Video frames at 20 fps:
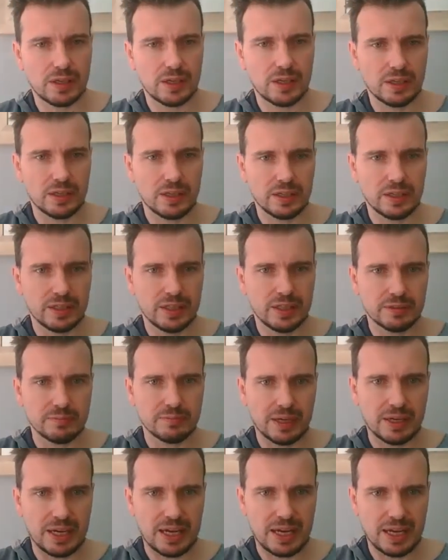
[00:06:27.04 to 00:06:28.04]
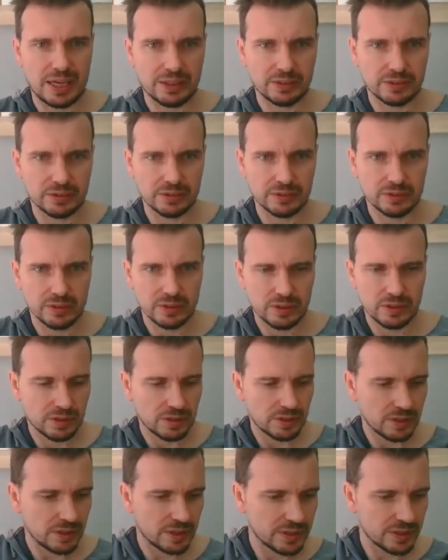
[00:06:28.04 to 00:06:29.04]
and I get my angle
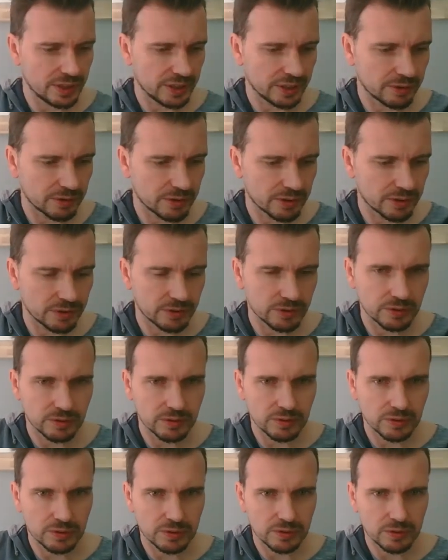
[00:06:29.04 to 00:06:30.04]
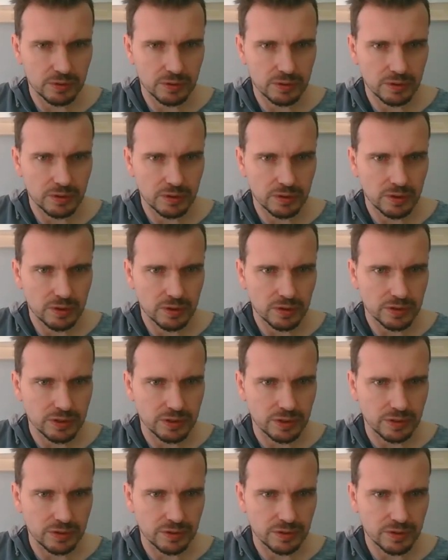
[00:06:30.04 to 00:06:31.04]
is equal to,
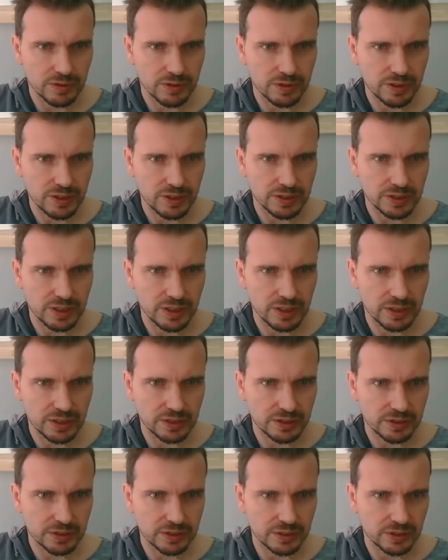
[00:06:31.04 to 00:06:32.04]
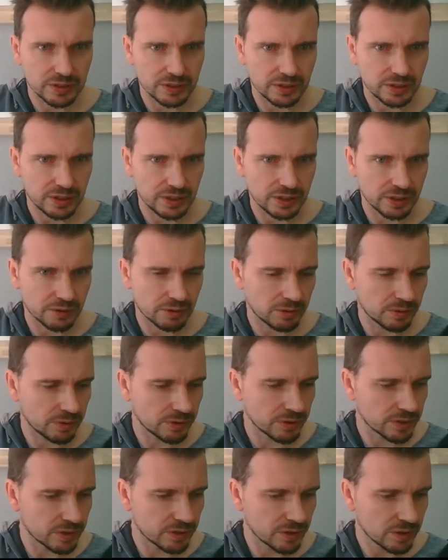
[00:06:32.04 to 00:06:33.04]
so theta
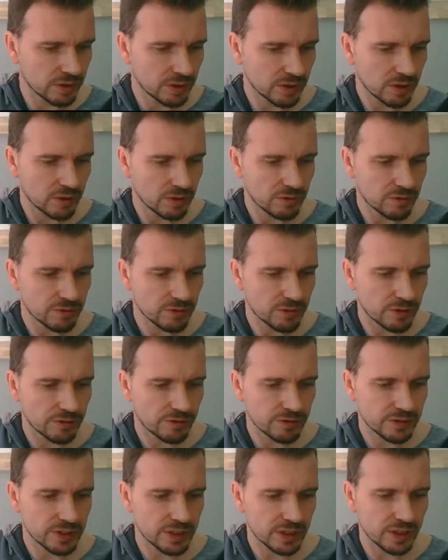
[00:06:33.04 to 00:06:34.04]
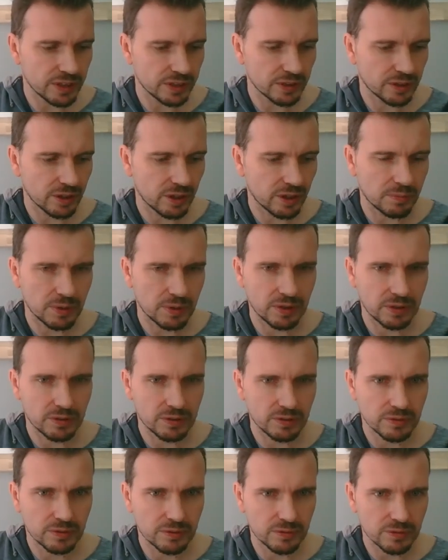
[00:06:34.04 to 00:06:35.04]
equals 15 comma
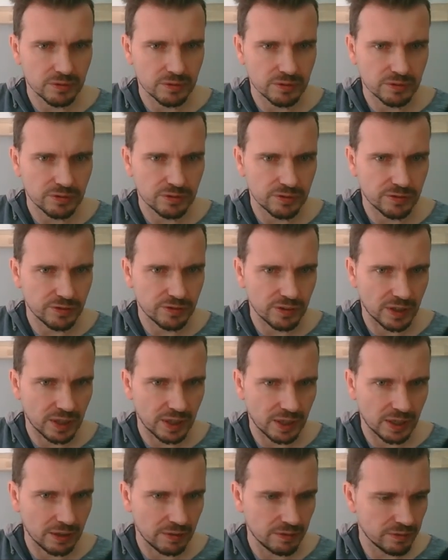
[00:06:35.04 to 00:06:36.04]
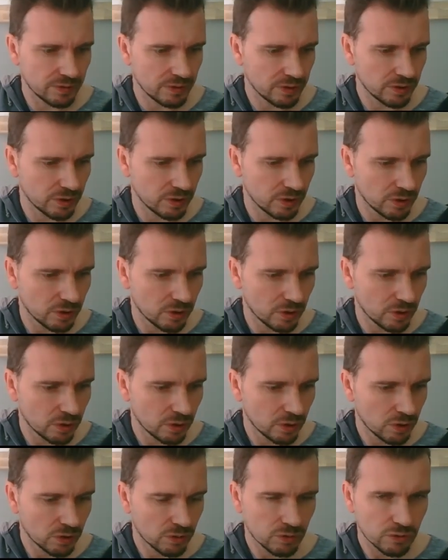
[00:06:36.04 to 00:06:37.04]
5,
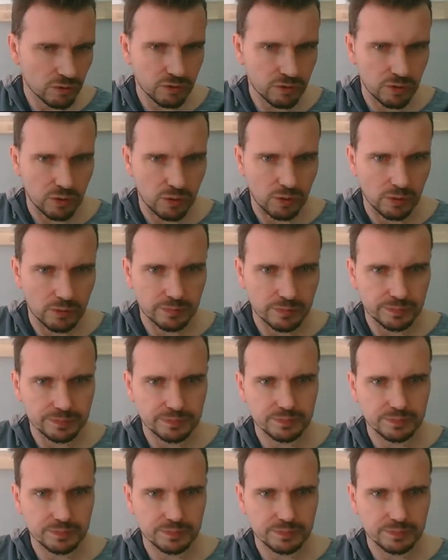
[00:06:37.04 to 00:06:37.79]
4.